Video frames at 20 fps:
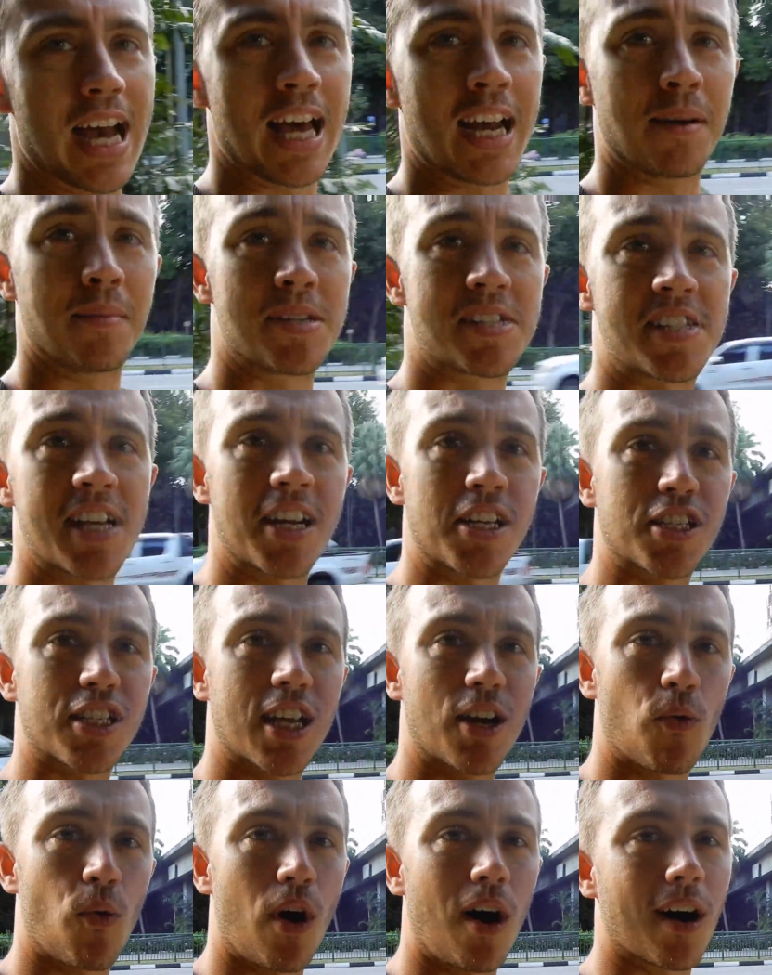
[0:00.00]
And I'm
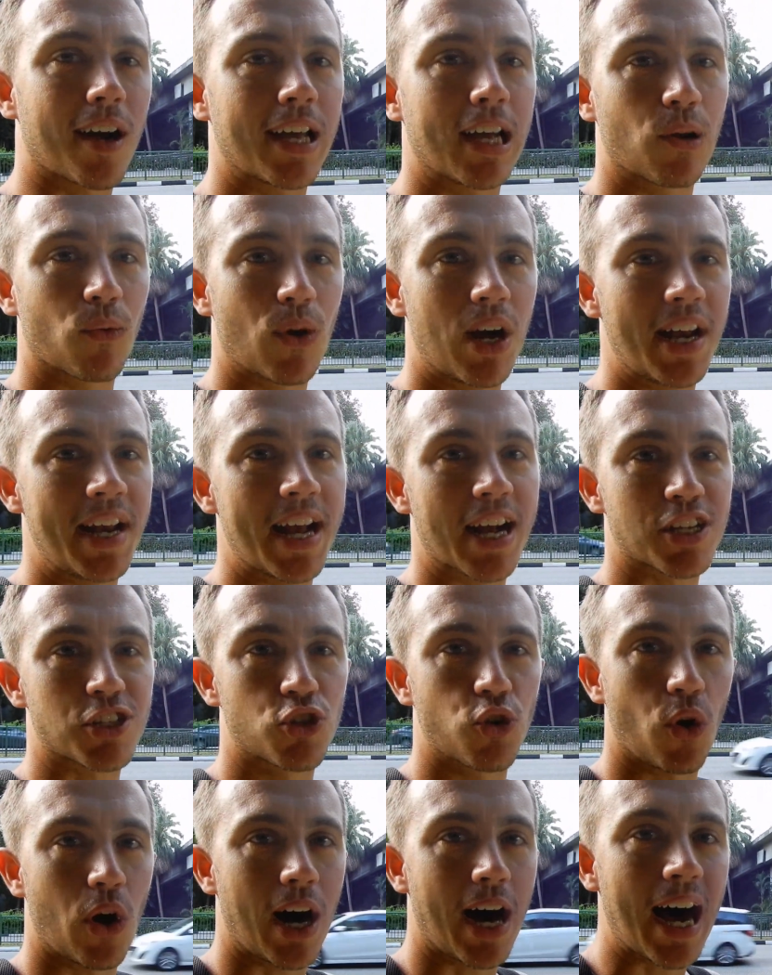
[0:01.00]
essentially walking right
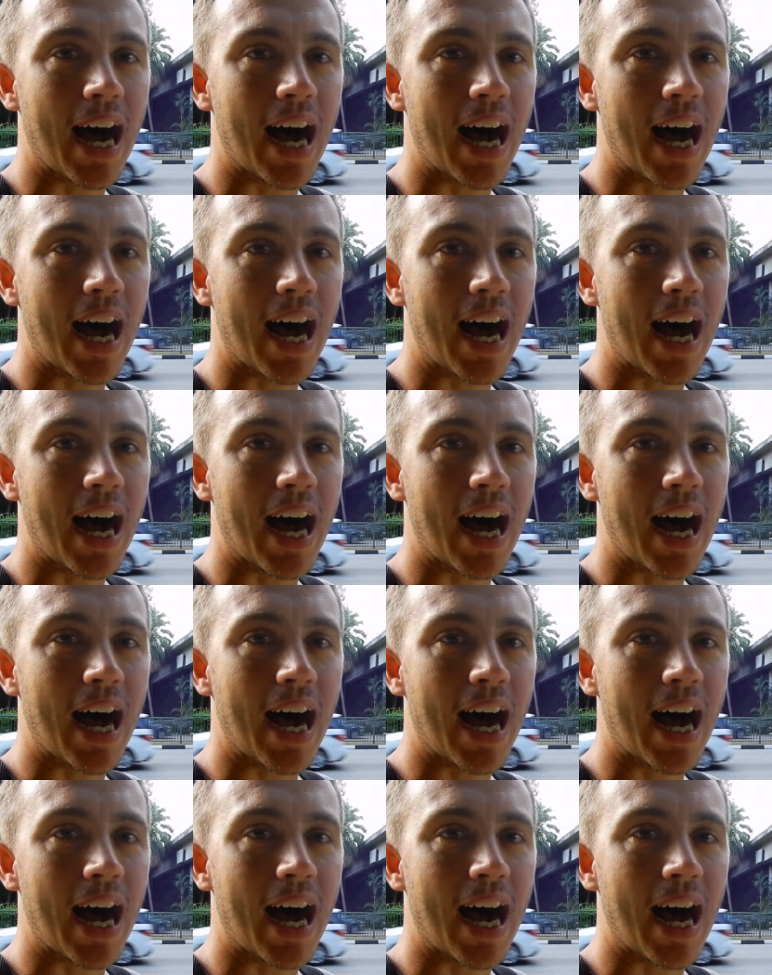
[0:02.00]
next to a